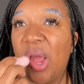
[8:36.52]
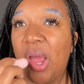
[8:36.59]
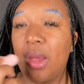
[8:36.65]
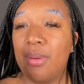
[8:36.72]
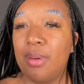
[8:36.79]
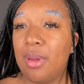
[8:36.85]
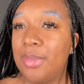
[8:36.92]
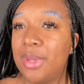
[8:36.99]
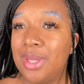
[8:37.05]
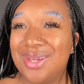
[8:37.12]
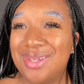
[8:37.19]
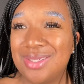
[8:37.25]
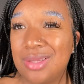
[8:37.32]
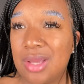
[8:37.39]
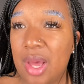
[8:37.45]
I mean,
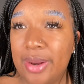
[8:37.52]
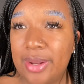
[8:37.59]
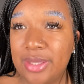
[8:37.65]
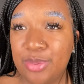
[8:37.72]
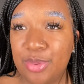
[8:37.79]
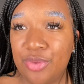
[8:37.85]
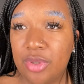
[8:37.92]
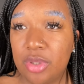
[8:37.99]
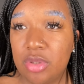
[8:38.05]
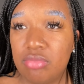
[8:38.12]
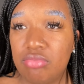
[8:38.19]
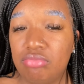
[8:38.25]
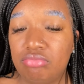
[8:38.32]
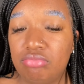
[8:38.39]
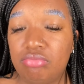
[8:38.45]
because let's be real,
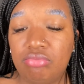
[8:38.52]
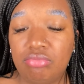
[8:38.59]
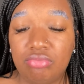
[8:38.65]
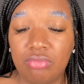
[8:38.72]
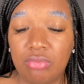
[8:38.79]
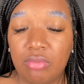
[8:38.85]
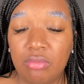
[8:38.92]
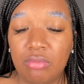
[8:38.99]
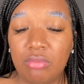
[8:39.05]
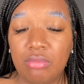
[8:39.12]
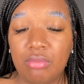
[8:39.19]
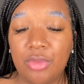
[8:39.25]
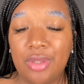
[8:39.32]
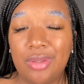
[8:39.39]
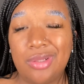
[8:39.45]

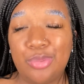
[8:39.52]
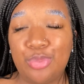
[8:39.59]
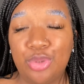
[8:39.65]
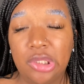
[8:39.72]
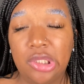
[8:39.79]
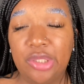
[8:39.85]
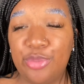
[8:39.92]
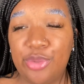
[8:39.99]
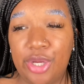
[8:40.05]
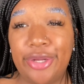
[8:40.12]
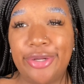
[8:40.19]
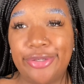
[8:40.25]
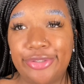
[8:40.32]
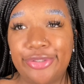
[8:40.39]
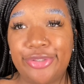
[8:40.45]
it's pretty
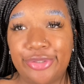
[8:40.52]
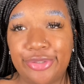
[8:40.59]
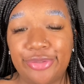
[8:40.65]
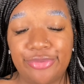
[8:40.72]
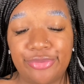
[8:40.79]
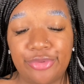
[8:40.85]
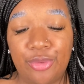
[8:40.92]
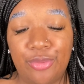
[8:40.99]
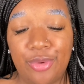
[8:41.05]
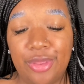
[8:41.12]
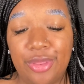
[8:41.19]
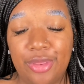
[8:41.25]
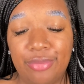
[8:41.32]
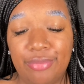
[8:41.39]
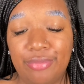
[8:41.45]
much what
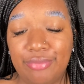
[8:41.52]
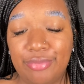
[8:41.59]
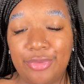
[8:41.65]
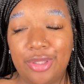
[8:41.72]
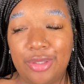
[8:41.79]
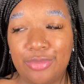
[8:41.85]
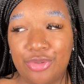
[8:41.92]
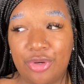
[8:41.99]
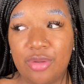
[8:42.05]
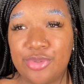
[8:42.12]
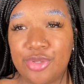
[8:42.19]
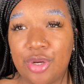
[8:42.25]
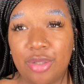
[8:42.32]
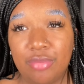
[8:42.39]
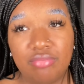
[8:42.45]
lip scrubs
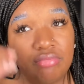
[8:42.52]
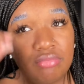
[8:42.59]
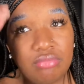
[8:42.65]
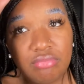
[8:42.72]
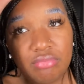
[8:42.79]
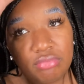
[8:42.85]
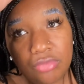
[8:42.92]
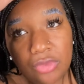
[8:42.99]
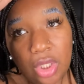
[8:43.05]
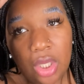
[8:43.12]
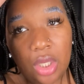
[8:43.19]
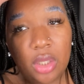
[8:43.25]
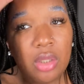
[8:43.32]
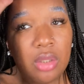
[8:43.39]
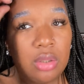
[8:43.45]
are.
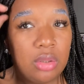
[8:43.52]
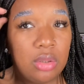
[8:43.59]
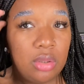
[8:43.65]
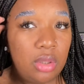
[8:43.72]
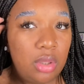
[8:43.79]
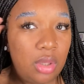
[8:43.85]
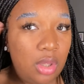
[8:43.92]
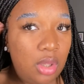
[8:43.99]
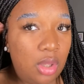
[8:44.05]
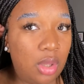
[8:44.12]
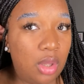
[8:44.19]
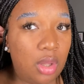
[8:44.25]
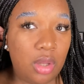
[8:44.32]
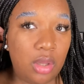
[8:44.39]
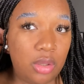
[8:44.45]
Like
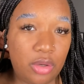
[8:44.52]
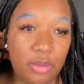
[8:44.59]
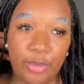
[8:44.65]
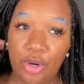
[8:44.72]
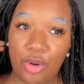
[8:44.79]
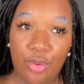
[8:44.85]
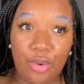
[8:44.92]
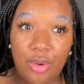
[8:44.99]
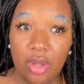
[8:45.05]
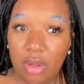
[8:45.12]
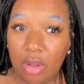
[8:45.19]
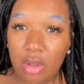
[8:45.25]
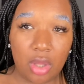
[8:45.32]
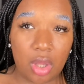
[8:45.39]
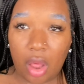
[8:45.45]
a little bit of oil,
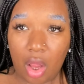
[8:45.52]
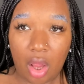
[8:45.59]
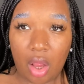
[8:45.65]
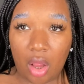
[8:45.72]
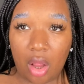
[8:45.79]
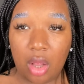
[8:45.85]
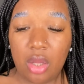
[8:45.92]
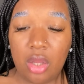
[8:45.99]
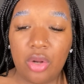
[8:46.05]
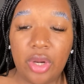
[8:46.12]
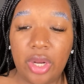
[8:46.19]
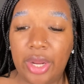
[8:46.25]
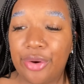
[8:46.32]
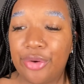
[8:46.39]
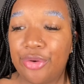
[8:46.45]
a little
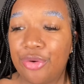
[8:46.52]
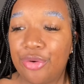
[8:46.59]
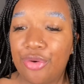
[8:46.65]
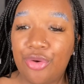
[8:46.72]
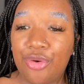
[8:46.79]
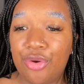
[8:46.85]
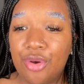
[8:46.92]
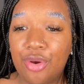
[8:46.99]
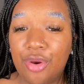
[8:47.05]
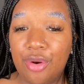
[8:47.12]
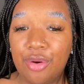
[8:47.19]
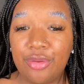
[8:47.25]
dash of sugar.